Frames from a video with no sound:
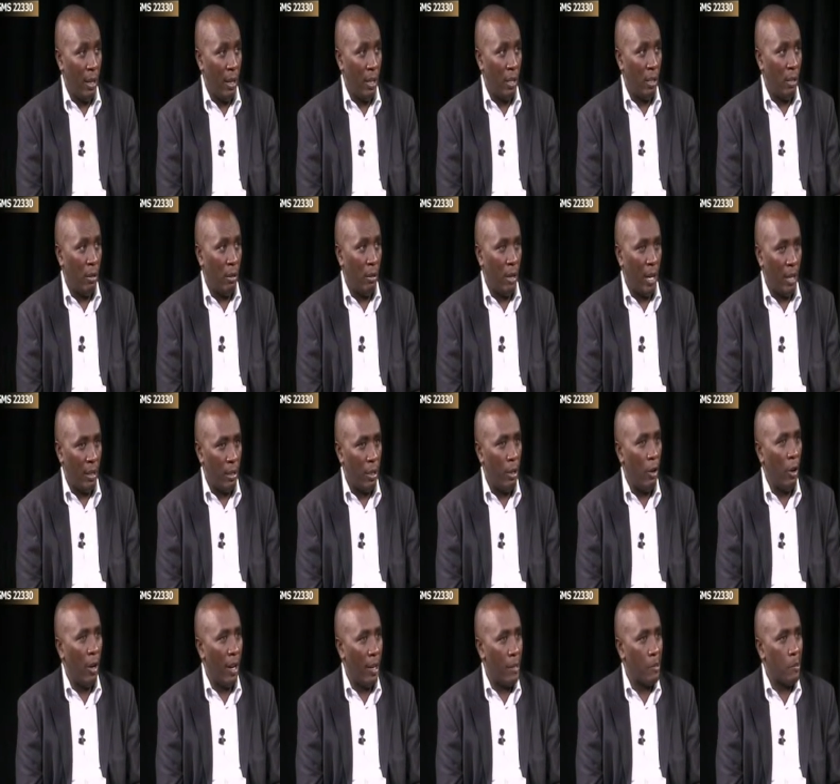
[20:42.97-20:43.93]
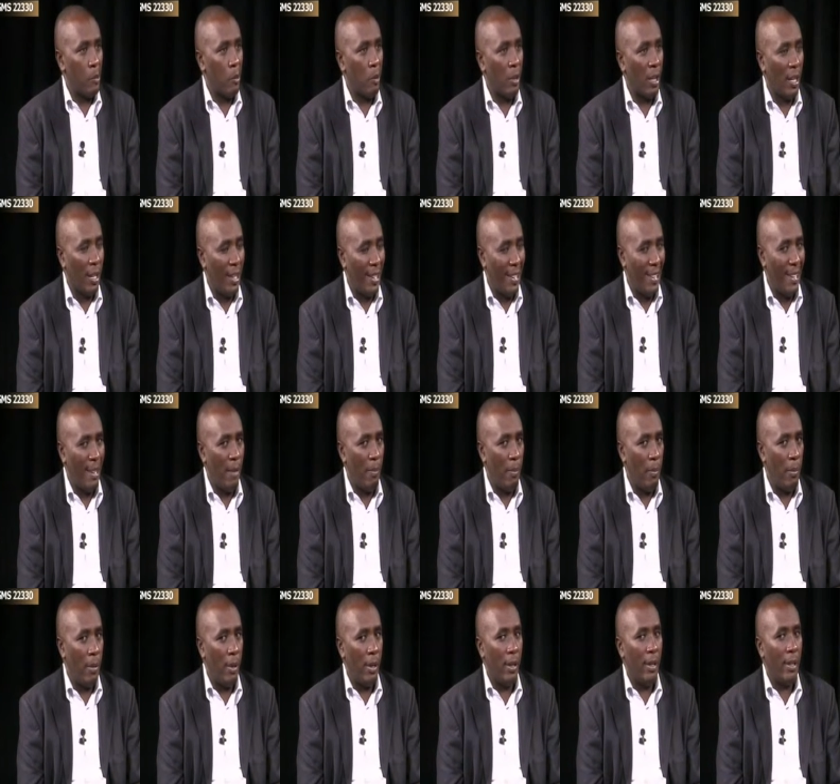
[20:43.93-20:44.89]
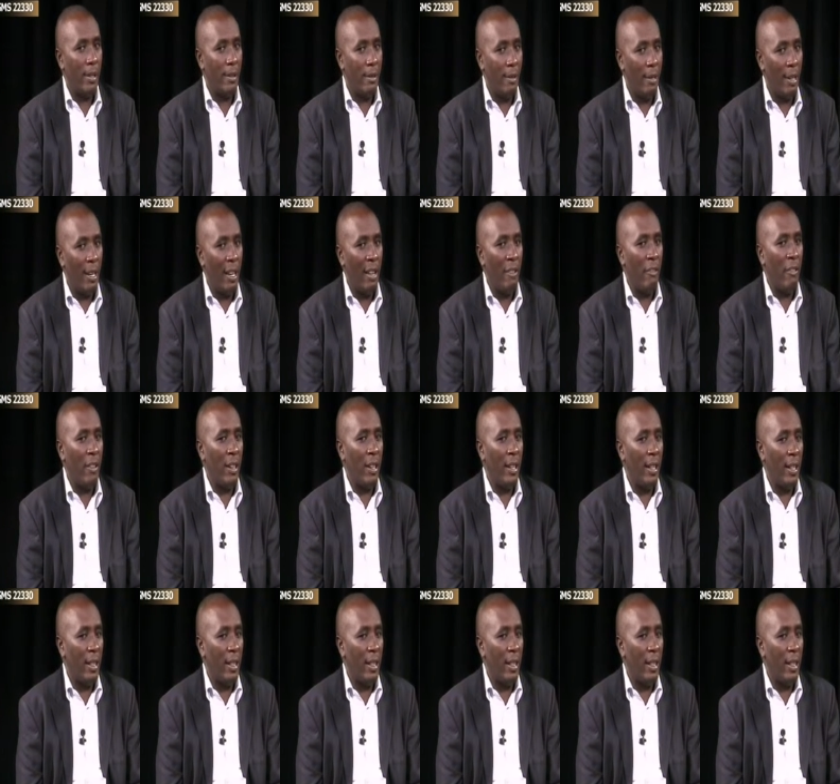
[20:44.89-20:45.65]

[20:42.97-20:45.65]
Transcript: So as long as you keep living